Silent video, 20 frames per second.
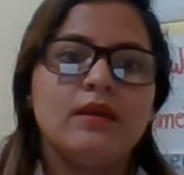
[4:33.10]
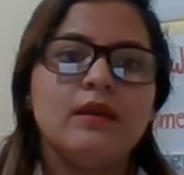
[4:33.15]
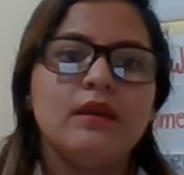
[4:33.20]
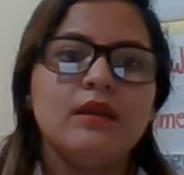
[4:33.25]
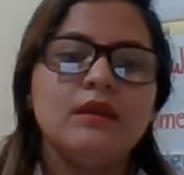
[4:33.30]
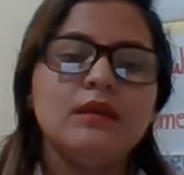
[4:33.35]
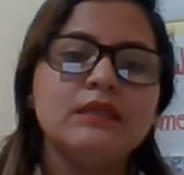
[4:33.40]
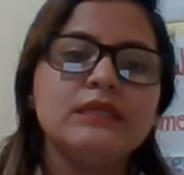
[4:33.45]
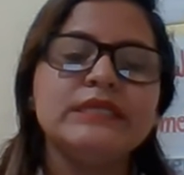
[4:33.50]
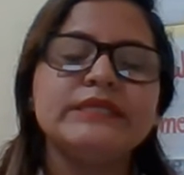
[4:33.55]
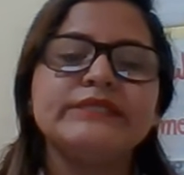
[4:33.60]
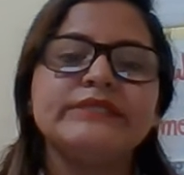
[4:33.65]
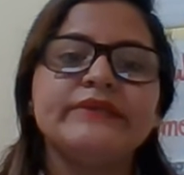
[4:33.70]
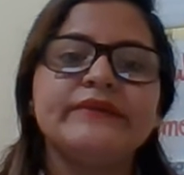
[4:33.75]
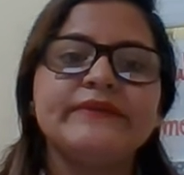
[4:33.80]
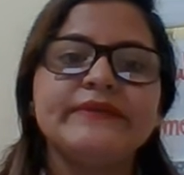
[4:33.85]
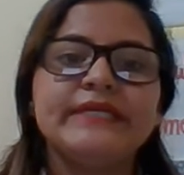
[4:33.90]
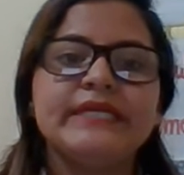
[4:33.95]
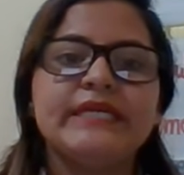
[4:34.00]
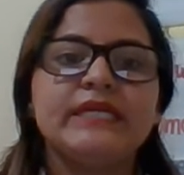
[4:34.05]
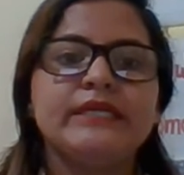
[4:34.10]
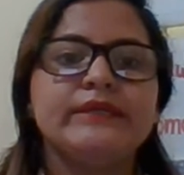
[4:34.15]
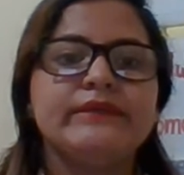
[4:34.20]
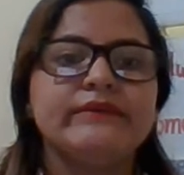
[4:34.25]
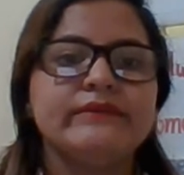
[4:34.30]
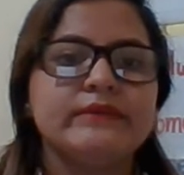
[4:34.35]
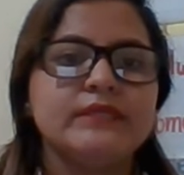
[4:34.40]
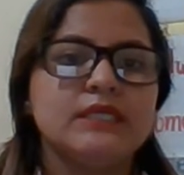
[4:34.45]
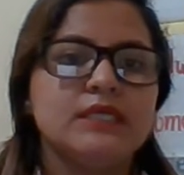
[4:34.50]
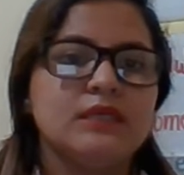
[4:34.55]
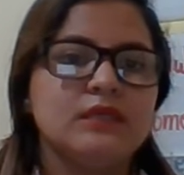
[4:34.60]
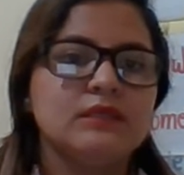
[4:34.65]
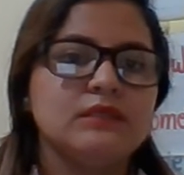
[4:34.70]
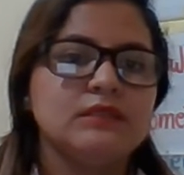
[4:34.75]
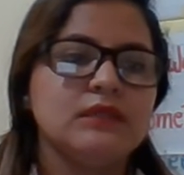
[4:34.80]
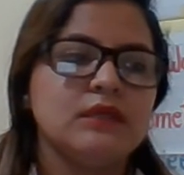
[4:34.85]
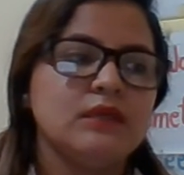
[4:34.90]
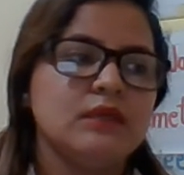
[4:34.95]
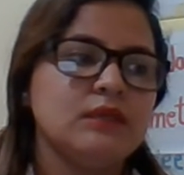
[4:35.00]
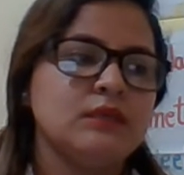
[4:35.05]
And the strategies
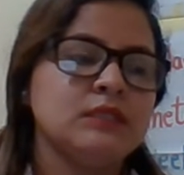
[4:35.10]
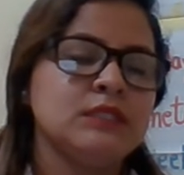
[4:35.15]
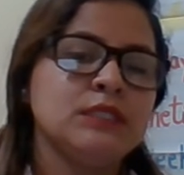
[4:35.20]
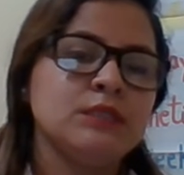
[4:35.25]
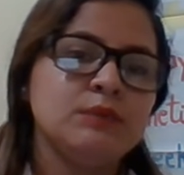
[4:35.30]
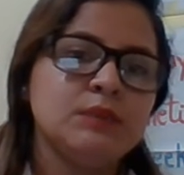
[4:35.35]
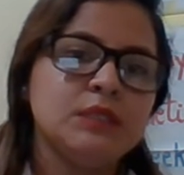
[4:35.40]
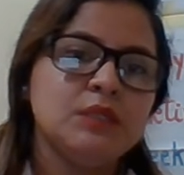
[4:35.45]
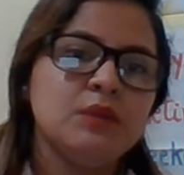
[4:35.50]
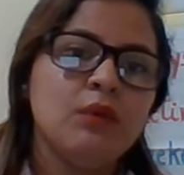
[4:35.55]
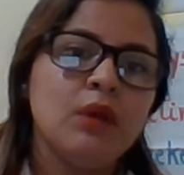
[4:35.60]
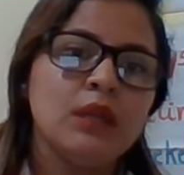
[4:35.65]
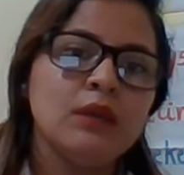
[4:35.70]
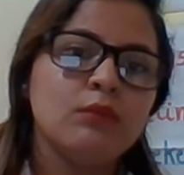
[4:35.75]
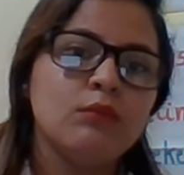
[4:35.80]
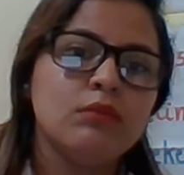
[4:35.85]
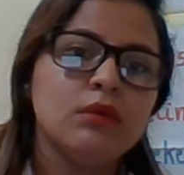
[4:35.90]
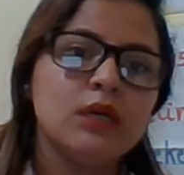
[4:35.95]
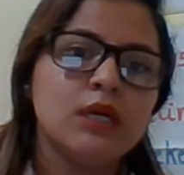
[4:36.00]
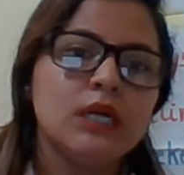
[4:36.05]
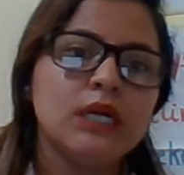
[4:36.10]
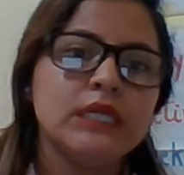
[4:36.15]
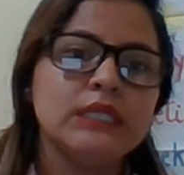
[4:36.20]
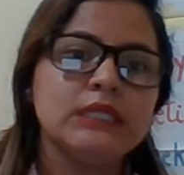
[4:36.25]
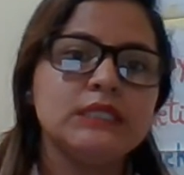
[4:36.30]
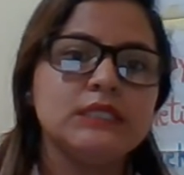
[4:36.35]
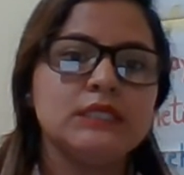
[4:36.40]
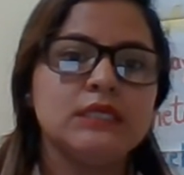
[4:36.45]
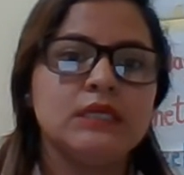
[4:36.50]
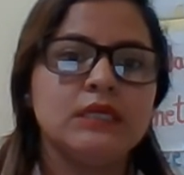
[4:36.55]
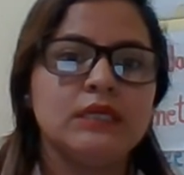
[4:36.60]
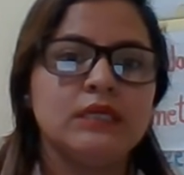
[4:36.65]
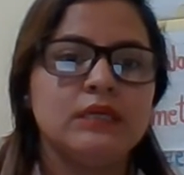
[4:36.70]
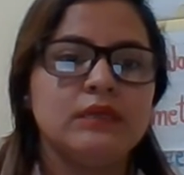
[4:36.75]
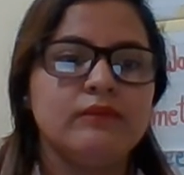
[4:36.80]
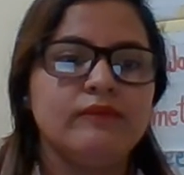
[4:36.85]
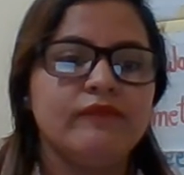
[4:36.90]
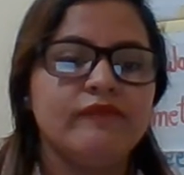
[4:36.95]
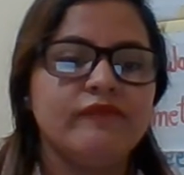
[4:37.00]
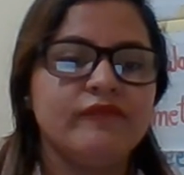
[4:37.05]
is individual words
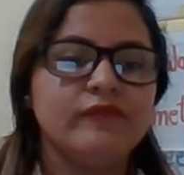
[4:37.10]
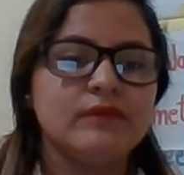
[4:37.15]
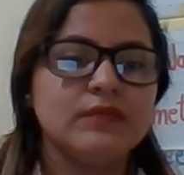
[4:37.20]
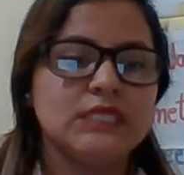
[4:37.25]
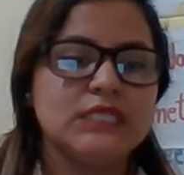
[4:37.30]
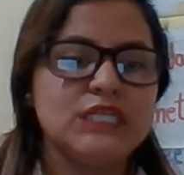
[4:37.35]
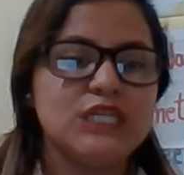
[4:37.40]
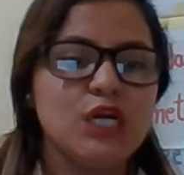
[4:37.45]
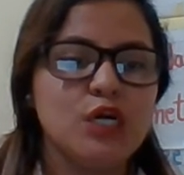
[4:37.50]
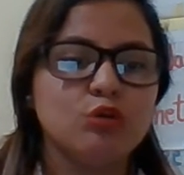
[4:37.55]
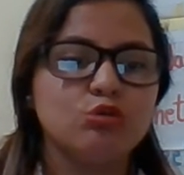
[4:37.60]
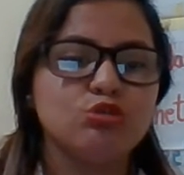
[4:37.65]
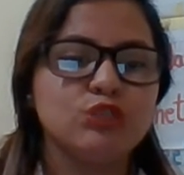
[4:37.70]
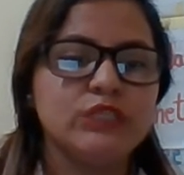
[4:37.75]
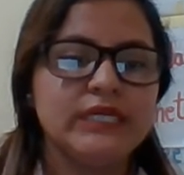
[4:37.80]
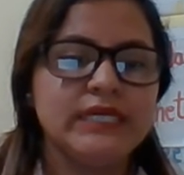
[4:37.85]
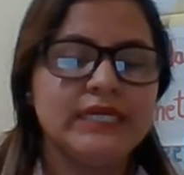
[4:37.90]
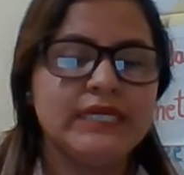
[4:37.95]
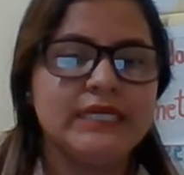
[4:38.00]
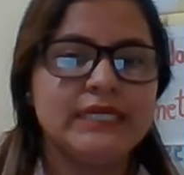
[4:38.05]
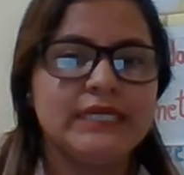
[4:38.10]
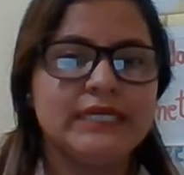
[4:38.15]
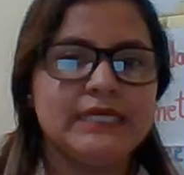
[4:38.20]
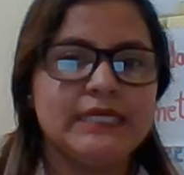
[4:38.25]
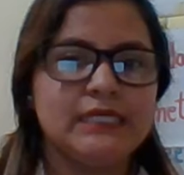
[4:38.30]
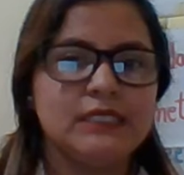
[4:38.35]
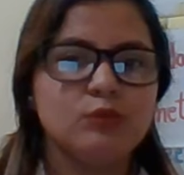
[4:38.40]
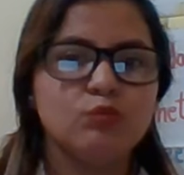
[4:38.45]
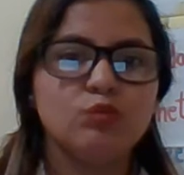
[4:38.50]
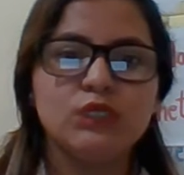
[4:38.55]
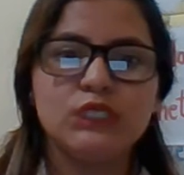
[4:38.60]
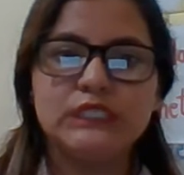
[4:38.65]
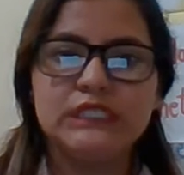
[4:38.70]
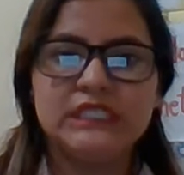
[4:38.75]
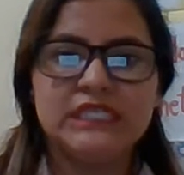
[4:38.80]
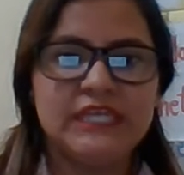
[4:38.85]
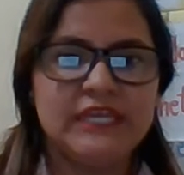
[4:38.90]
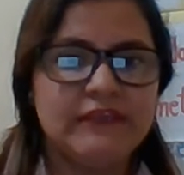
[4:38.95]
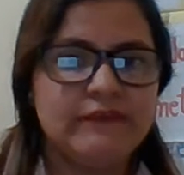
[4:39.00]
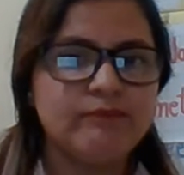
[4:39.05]
and through the
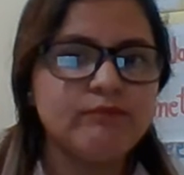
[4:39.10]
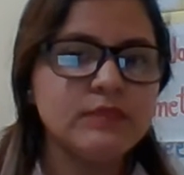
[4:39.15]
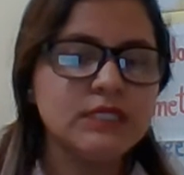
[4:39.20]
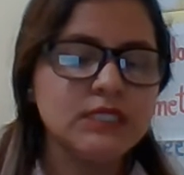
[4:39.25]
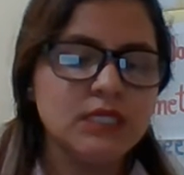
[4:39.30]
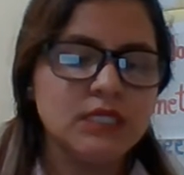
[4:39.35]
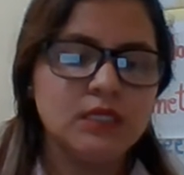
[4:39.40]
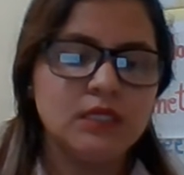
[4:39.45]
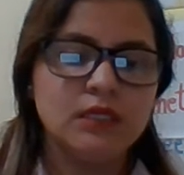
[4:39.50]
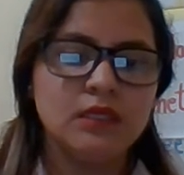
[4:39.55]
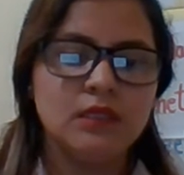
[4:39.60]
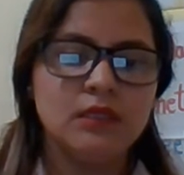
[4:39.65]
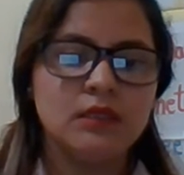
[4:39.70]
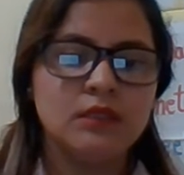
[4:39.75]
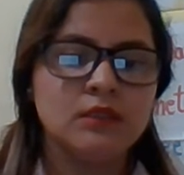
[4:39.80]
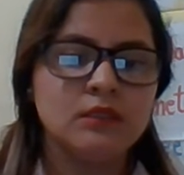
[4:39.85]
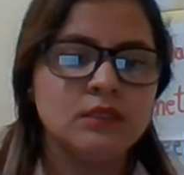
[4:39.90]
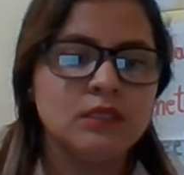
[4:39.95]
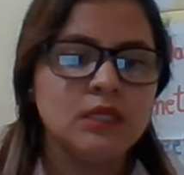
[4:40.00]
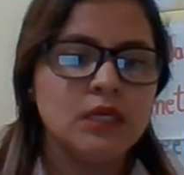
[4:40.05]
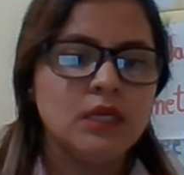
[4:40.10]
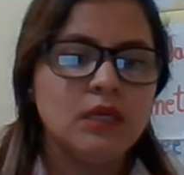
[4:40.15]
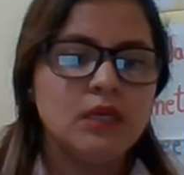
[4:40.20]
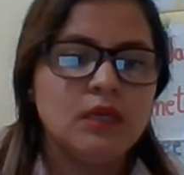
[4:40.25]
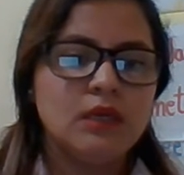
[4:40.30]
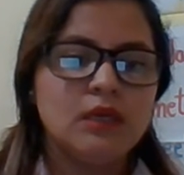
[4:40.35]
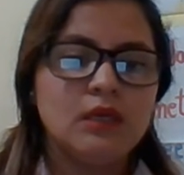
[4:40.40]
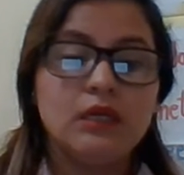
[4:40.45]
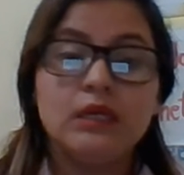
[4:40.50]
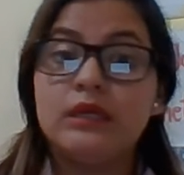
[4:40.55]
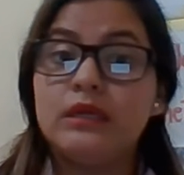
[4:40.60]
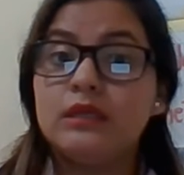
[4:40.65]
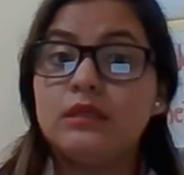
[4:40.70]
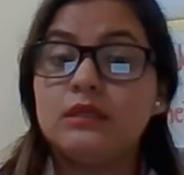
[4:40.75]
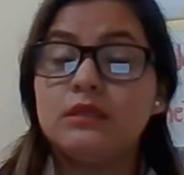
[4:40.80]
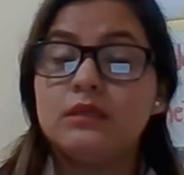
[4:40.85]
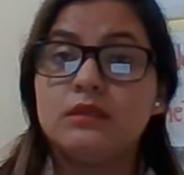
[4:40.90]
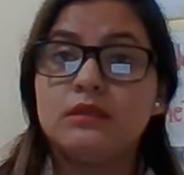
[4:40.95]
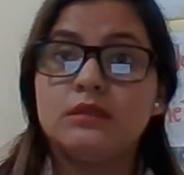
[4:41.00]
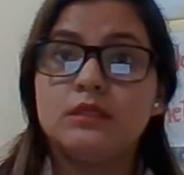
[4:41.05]
worksheet and
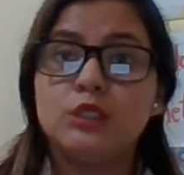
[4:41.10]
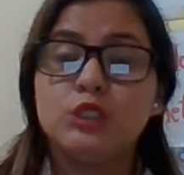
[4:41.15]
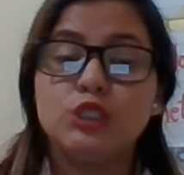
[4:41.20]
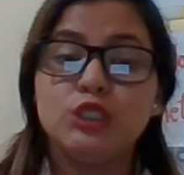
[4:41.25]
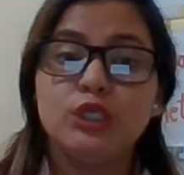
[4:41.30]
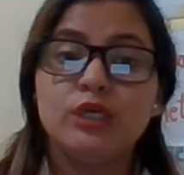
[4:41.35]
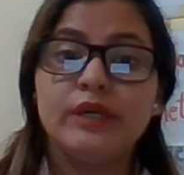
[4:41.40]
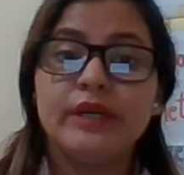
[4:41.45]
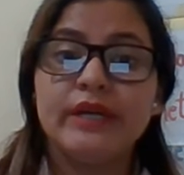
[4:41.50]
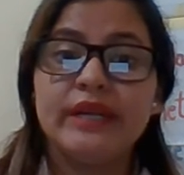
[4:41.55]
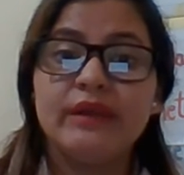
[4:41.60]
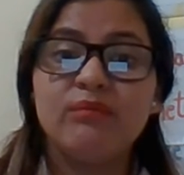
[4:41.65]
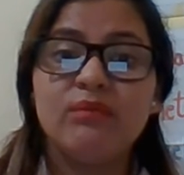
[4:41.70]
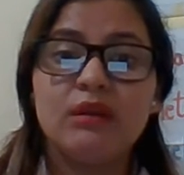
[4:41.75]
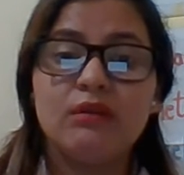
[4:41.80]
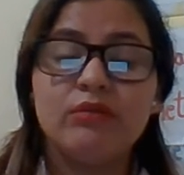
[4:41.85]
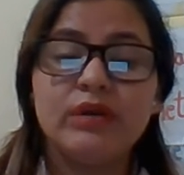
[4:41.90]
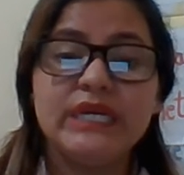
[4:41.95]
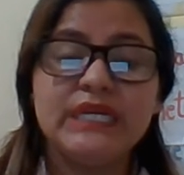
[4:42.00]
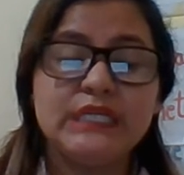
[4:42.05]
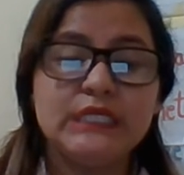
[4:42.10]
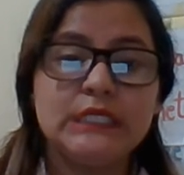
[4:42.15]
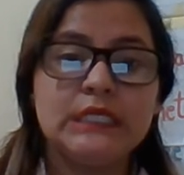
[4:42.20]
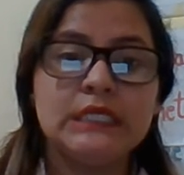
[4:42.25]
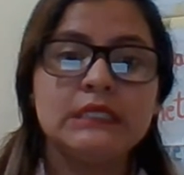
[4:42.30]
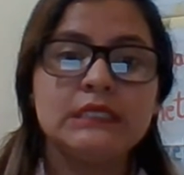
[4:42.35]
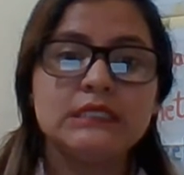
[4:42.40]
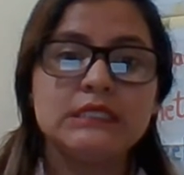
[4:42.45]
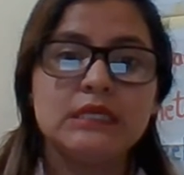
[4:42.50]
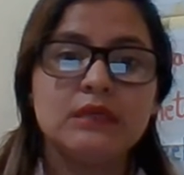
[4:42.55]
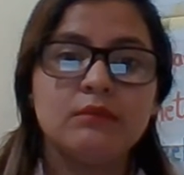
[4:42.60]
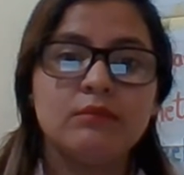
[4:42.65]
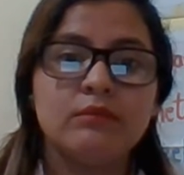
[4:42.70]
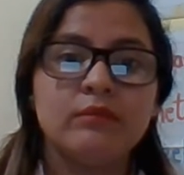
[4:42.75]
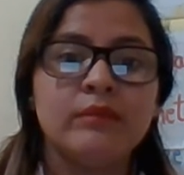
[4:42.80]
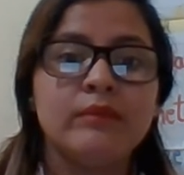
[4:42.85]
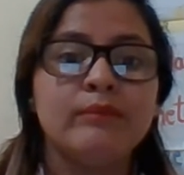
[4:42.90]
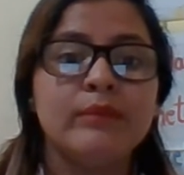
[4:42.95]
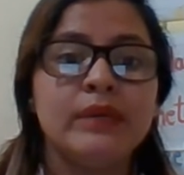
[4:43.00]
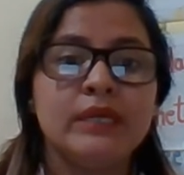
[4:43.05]
share evaluations,
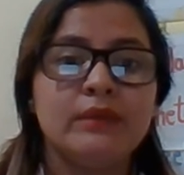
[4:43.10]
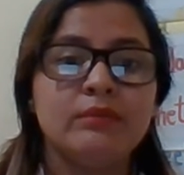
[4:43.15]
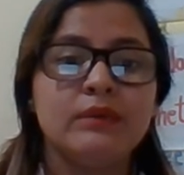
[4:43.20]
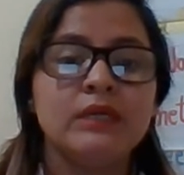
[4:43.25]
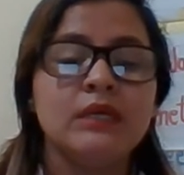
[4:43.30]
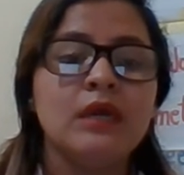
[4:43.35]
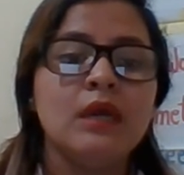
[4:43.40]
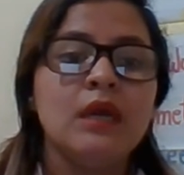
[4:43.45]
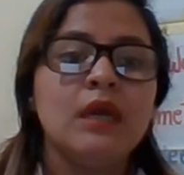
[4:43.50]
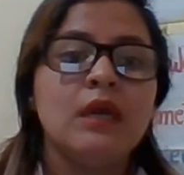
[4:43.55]
maybe.